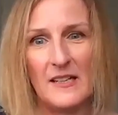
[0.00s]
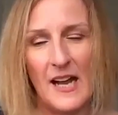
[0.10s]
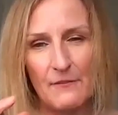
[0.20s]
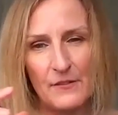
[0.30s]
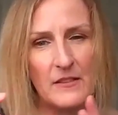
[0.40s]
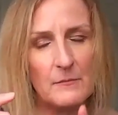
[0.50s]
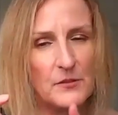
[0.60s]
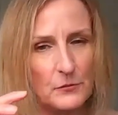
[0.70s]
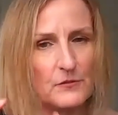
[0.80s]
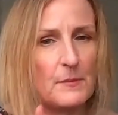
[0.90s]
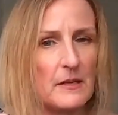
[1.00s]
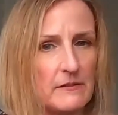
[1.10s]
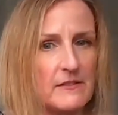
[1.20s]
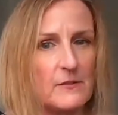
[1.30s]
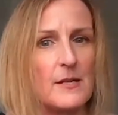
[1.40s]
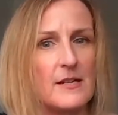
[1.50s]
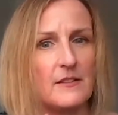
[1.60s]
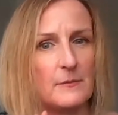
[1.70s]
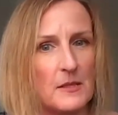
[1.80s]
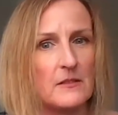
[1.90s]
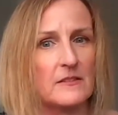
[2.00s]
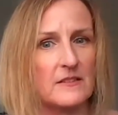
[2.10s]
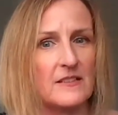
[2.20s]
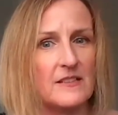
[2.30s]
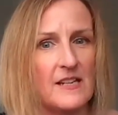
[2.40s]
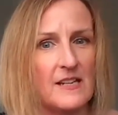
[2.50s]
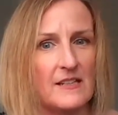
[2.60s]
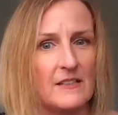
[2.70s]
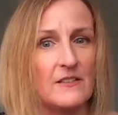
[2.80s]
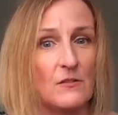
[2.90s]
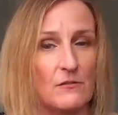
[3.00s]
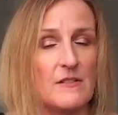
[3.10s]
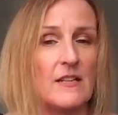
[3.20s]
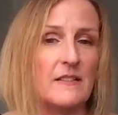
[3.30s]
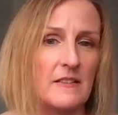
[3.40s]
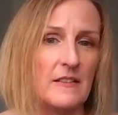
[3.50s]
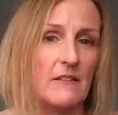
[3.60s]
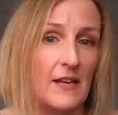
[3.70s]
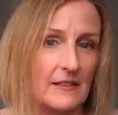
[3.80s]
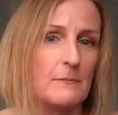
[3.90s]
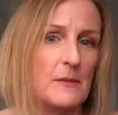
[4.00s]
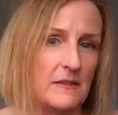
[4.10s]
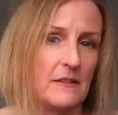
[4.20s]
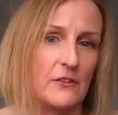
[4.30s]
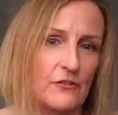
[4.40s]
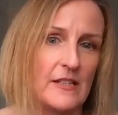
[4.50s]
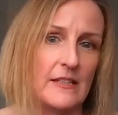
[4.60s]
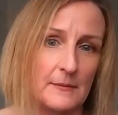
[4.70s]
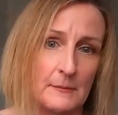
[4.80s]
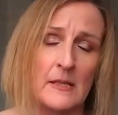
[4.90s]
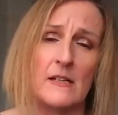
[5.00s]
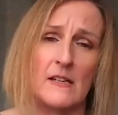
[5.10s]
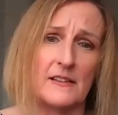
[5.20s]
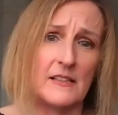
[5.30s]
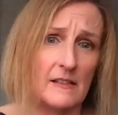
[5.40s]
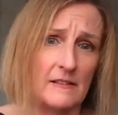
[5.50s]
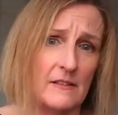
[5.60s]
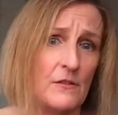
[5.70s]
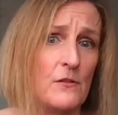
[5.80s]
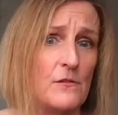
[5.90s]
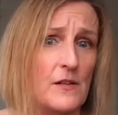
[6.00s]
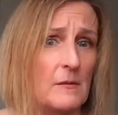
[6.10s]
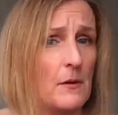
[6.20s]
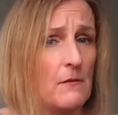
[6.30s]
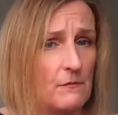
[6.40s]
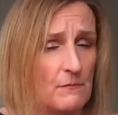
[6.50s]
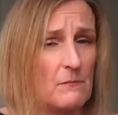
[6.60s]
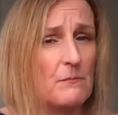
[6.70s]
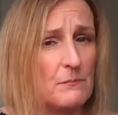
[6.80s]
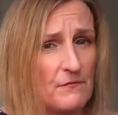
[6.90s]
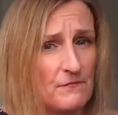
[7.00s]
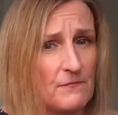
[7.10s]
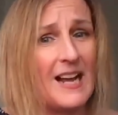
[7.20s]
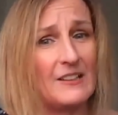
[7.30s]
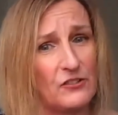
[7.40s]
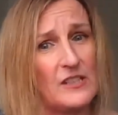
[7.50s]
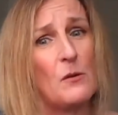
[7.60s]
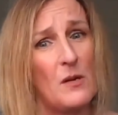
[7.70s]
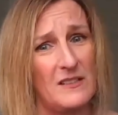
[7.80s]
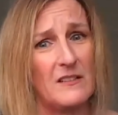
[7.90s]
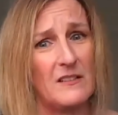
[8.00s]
having them sort of buried away as part of TA is not necessary. That's missing a trick. I think it's evolving, but actually quite